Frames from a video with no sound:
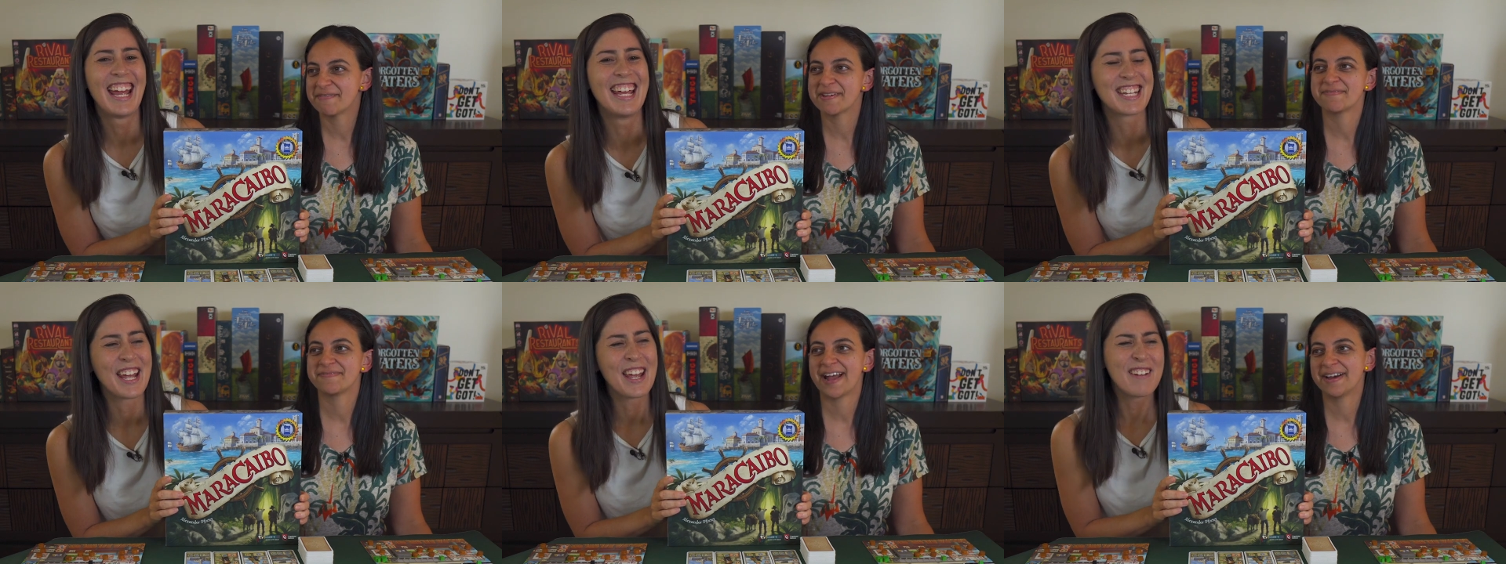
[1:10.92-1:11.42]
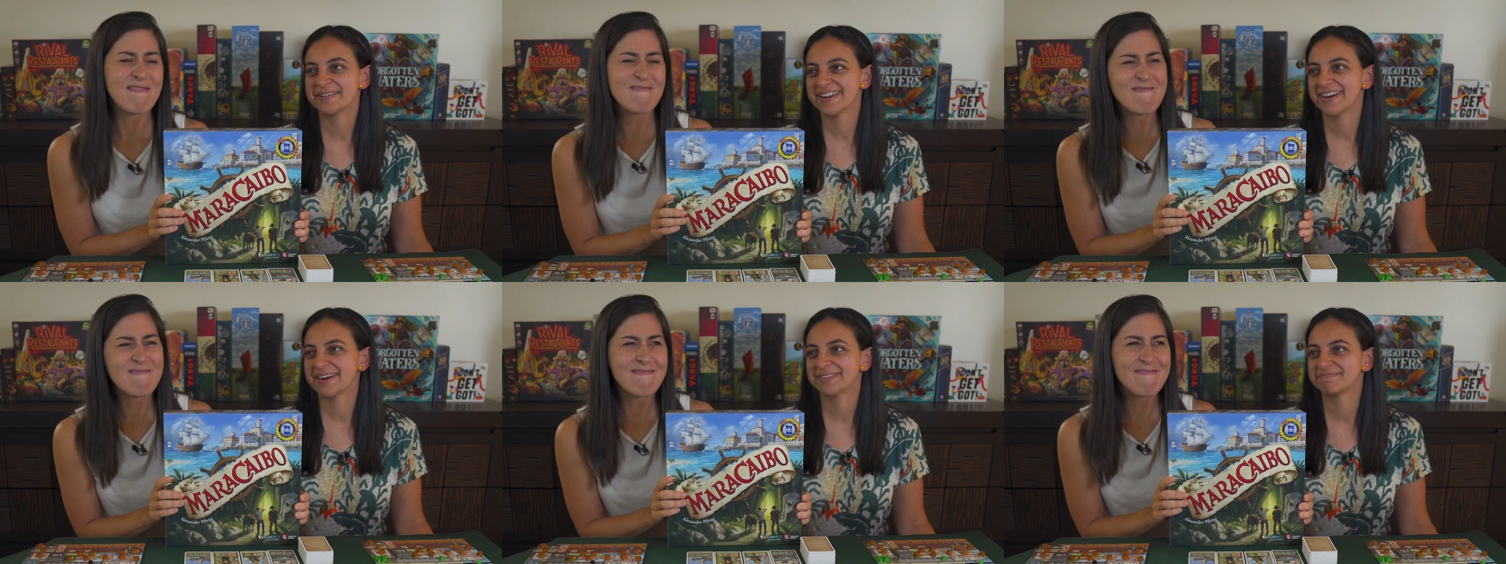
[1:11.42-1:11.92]
Speaker 1: if we've found
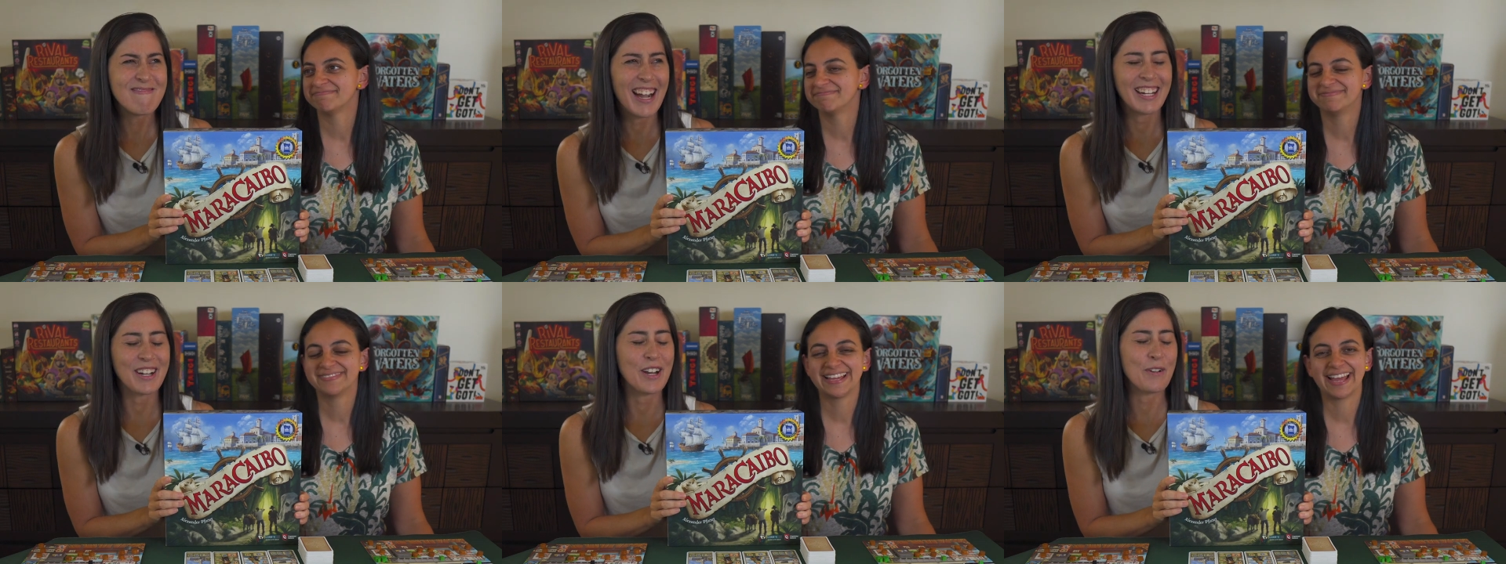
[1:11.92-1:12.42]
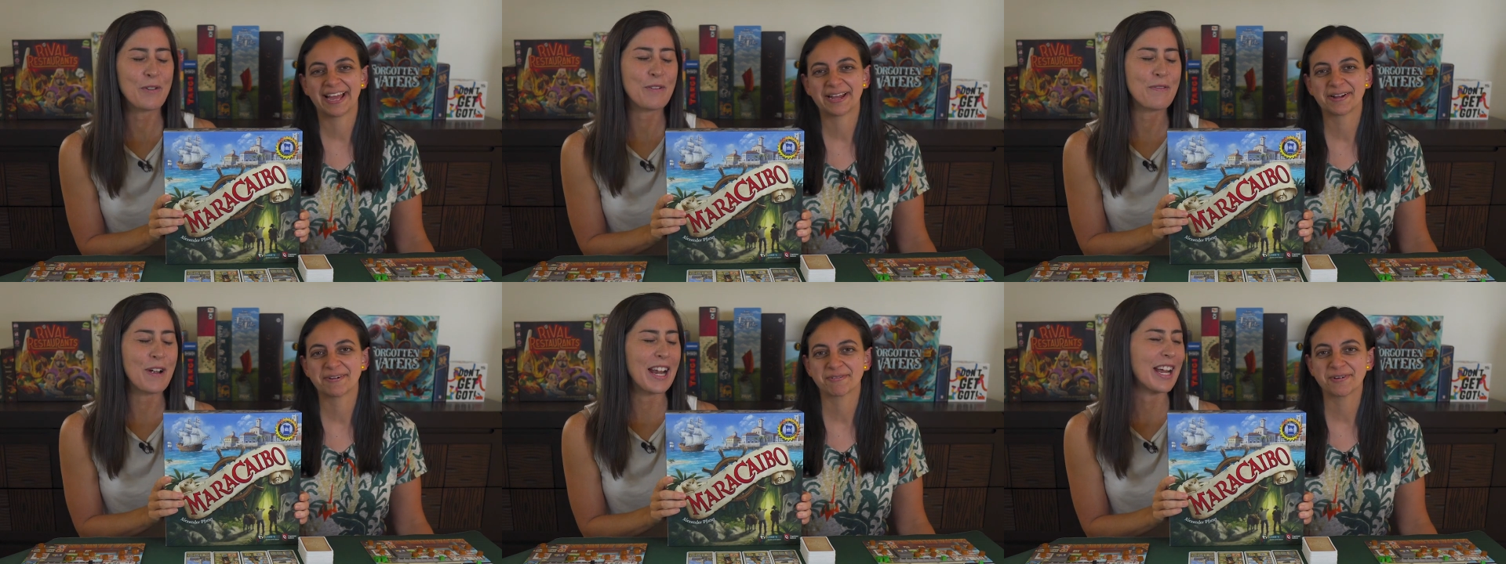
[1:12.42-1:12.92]
our. I don't know yeah, if
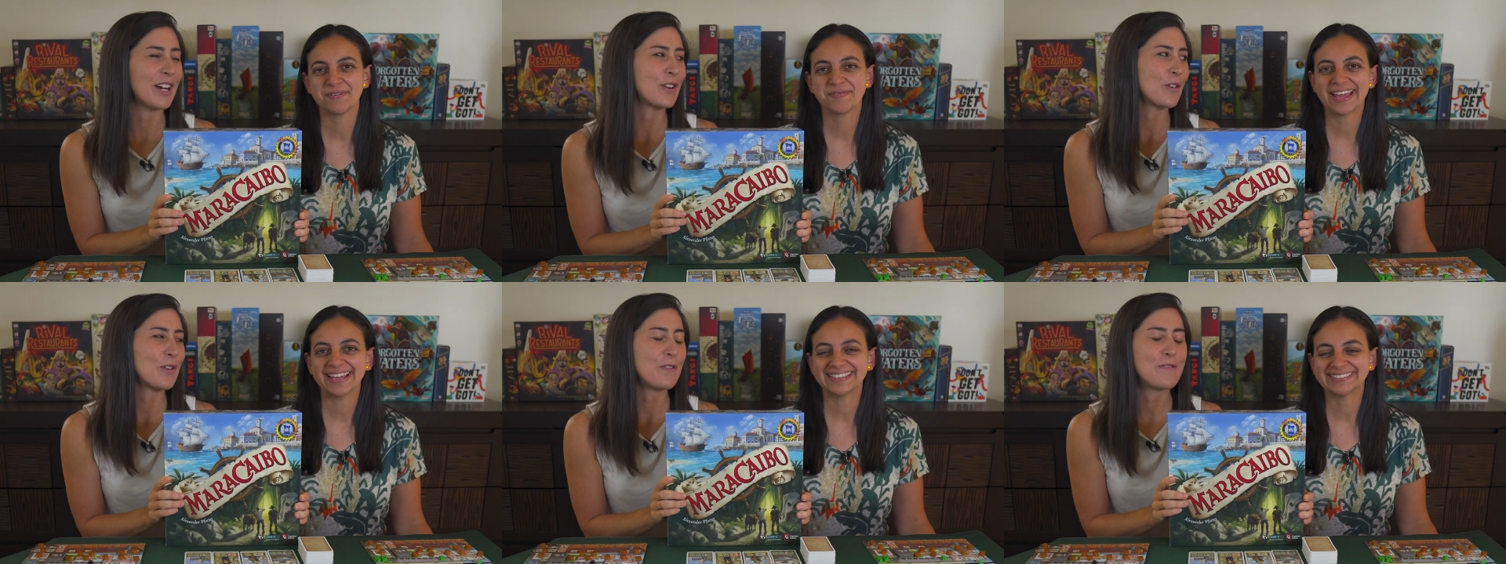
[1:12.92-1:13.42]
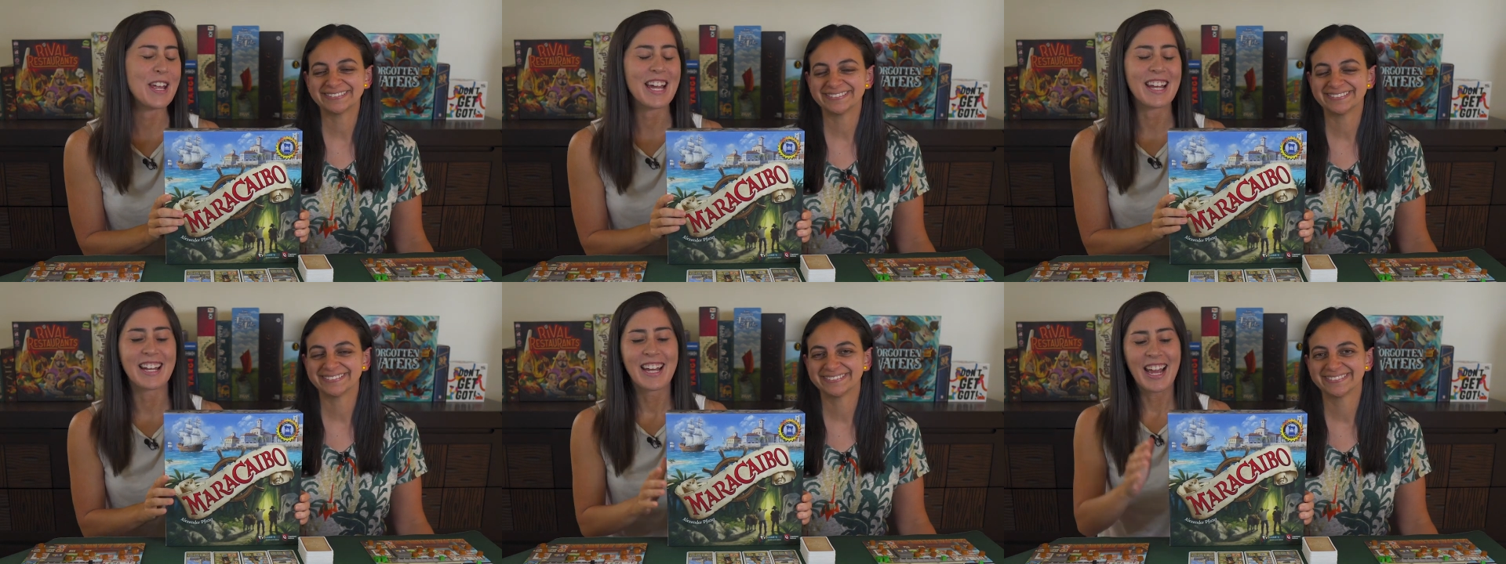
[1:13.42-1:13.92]
we've found our groove yet.
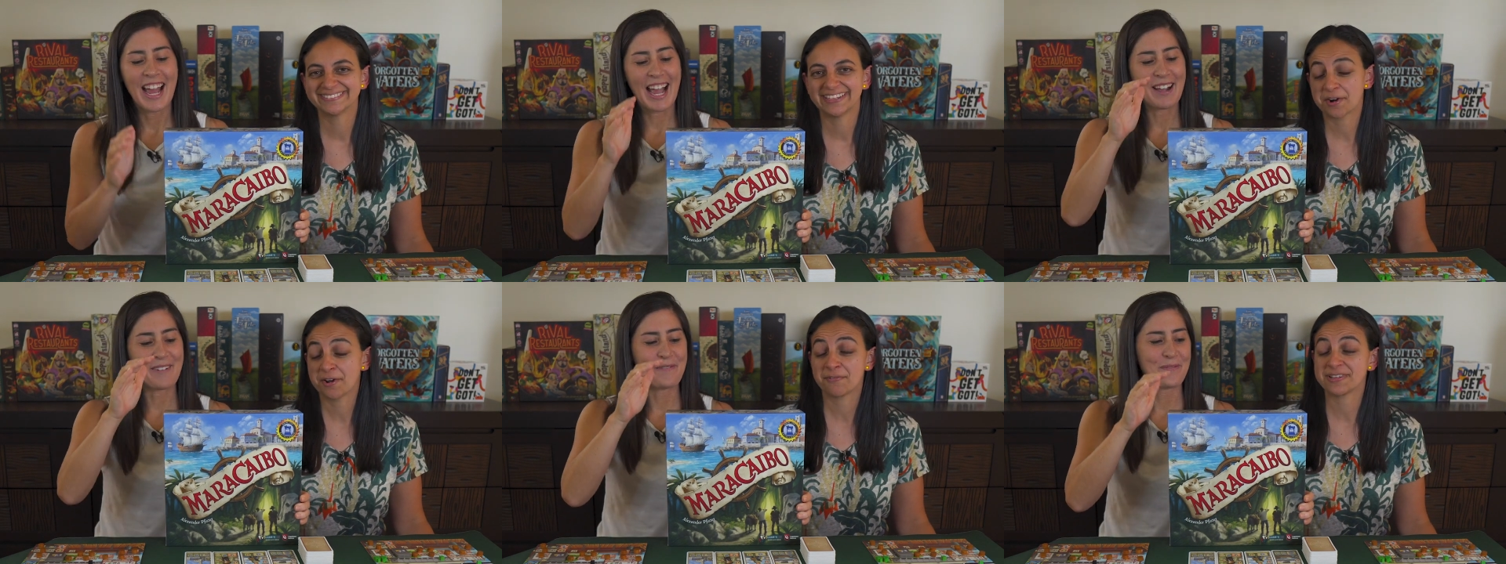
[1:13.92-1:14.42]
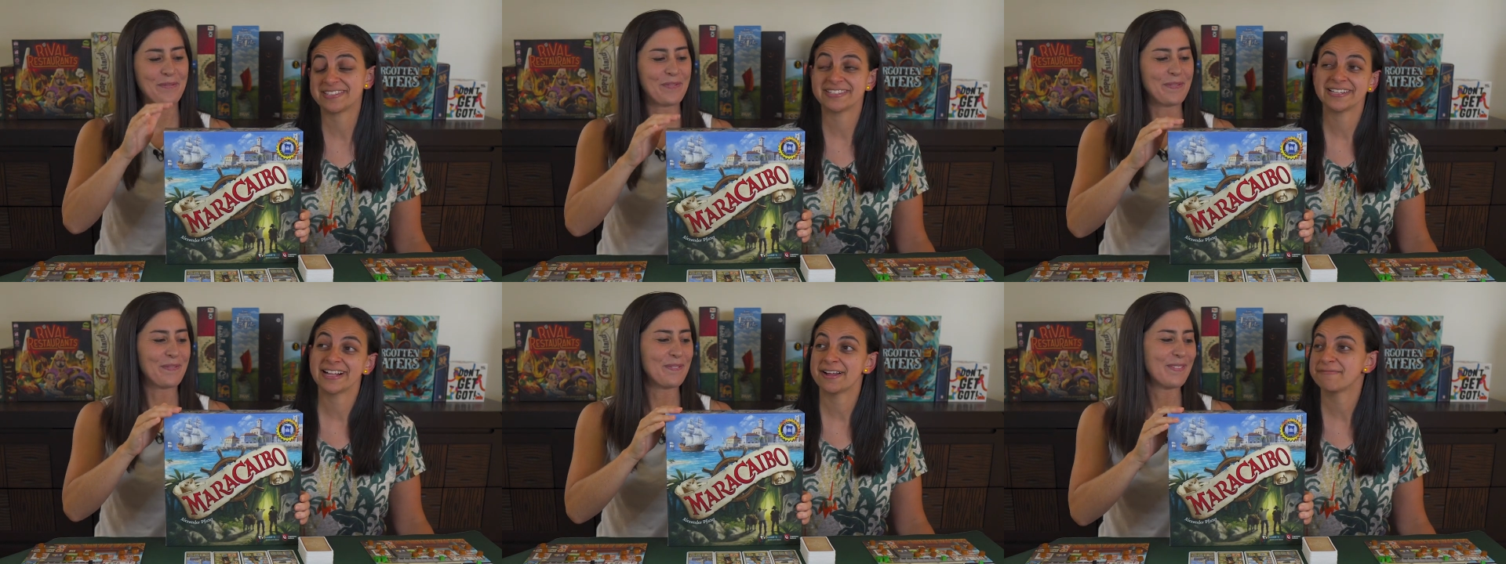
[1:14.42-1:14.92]
yet. Um, I don't know if um, we
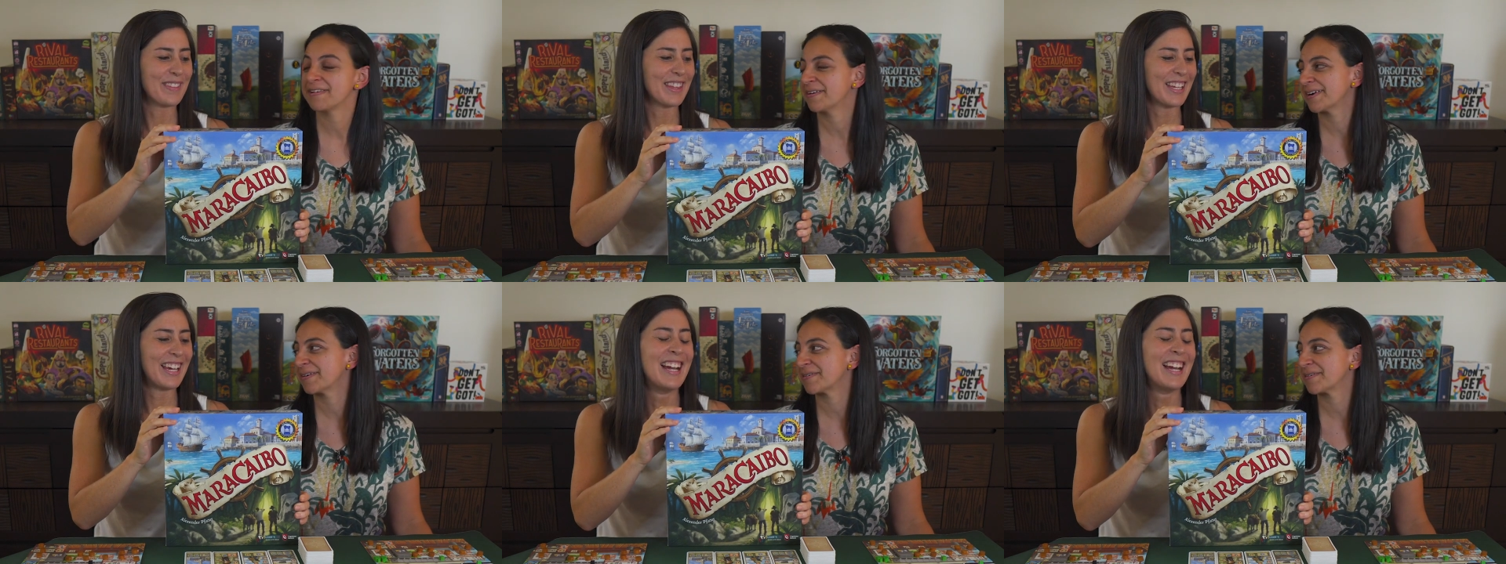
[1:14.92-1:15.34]
still have found our